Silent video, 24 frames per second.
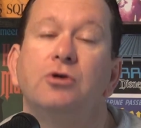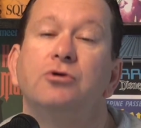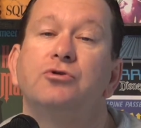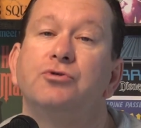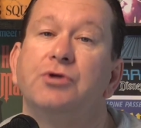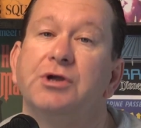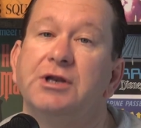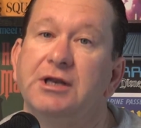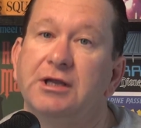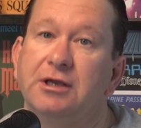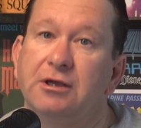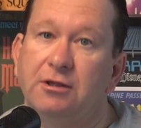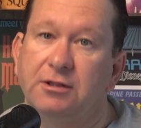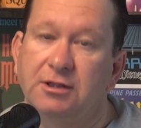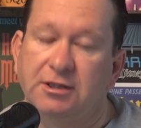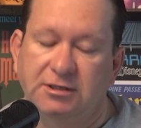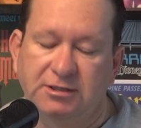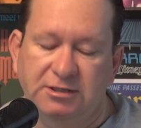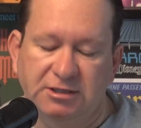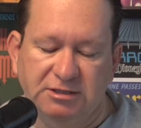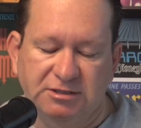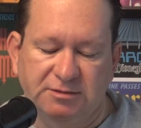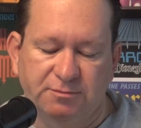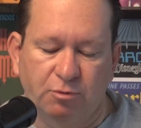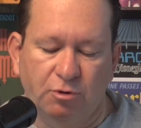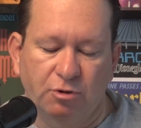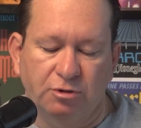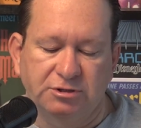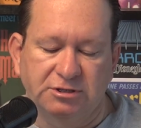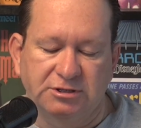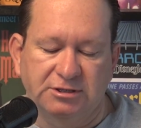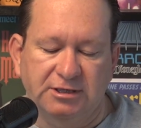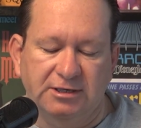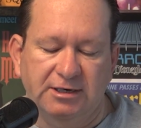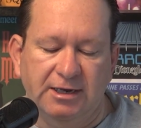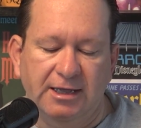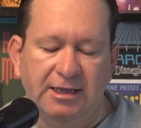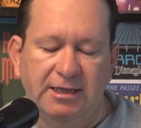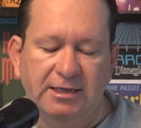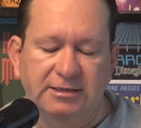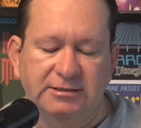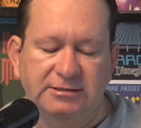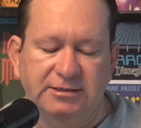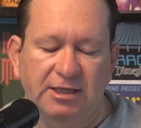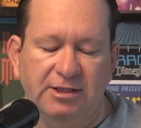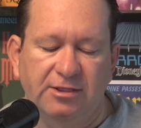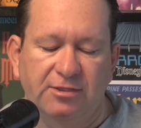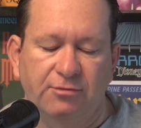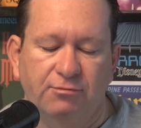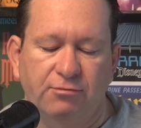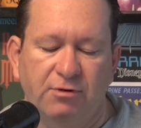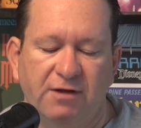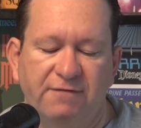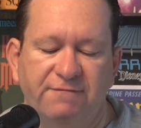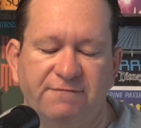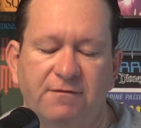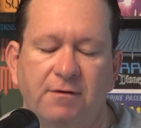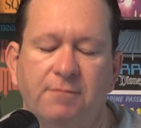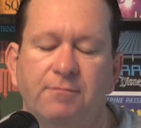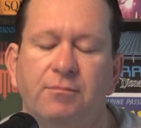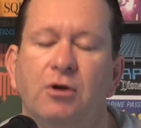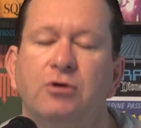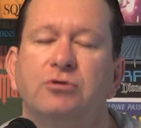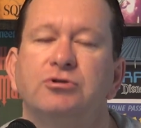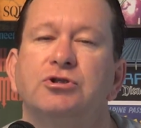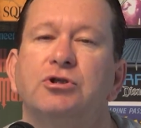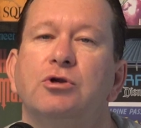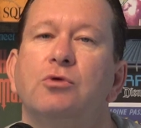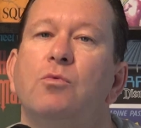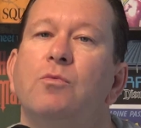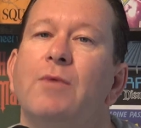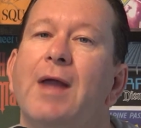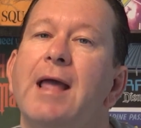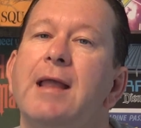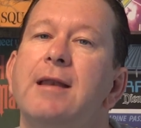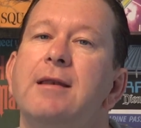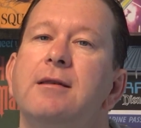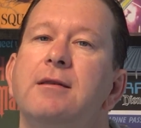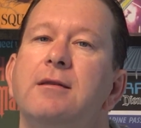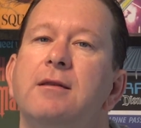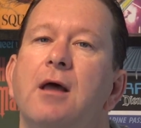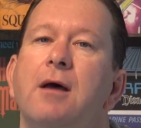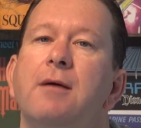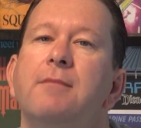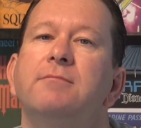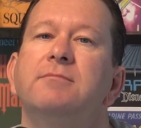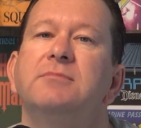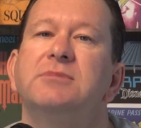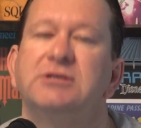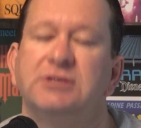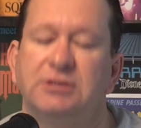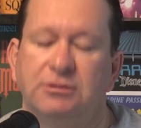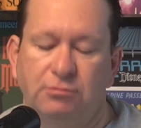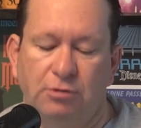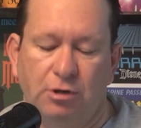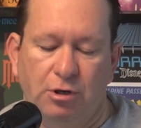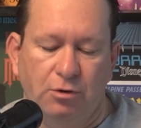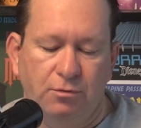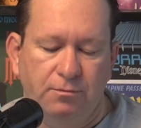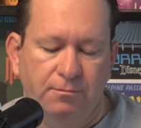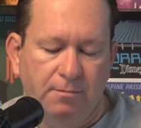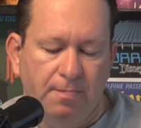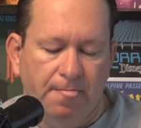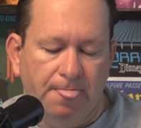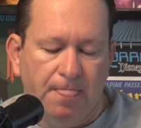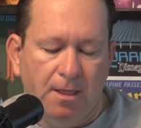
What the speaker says: Trending on the Diz boards today is a thread from poster Random Zero,